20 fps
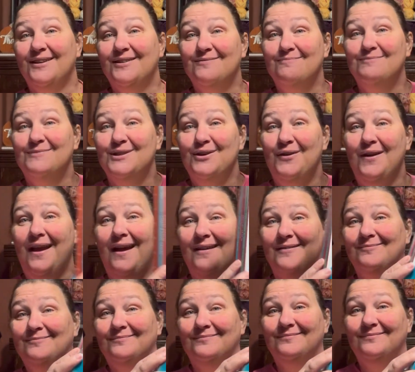So yeah.
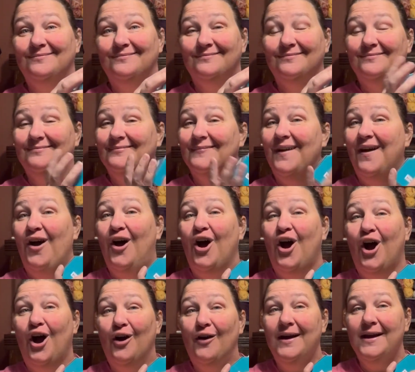
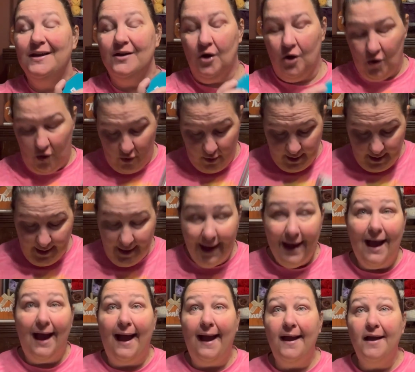All right, y'all.
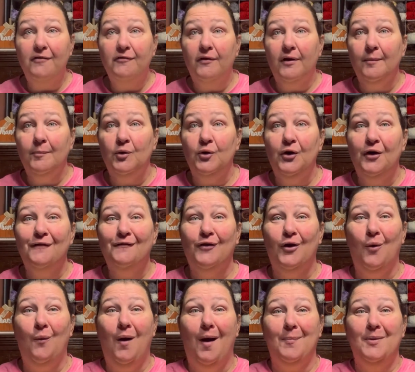I have rambled on for a
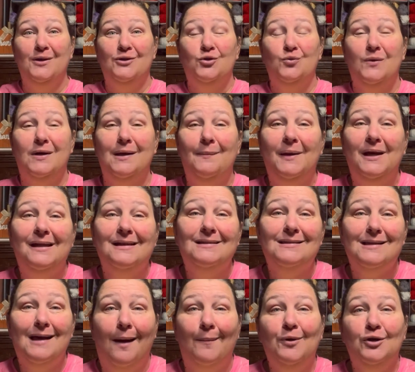whopping 20 minutes.
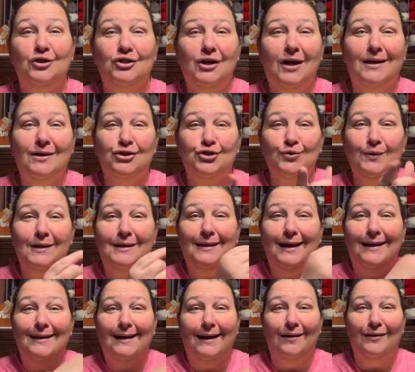I'm going to try to shrink that
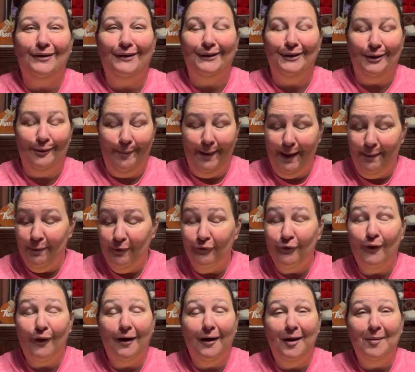down a little bit
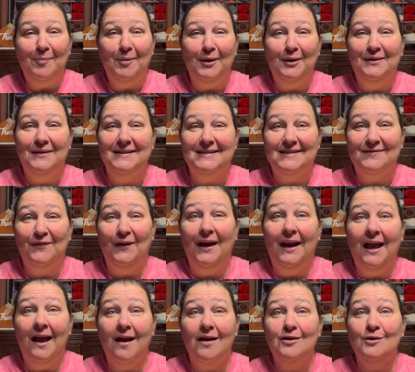before I upload this
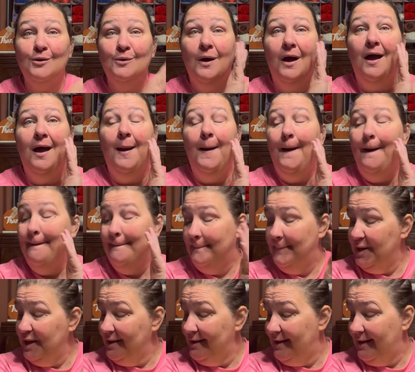video.
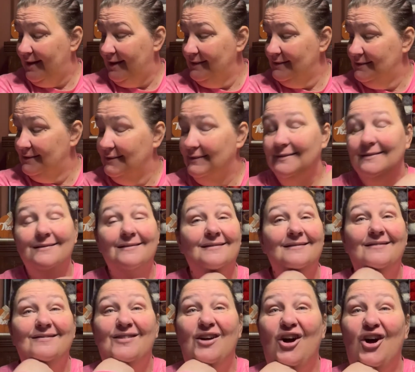But
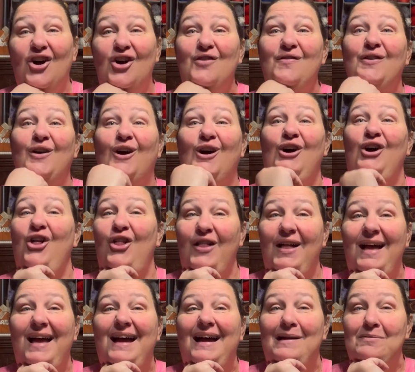overall,
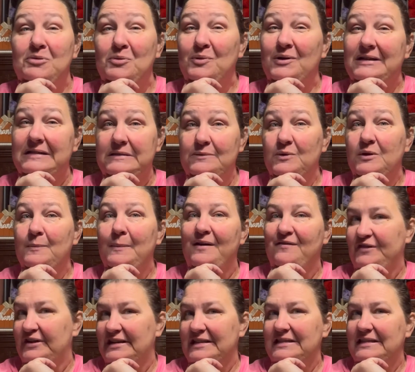I'm impressed with my
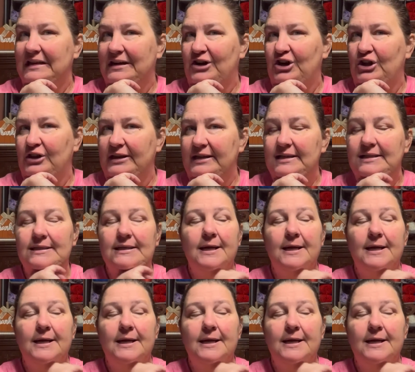finds at Ollie's.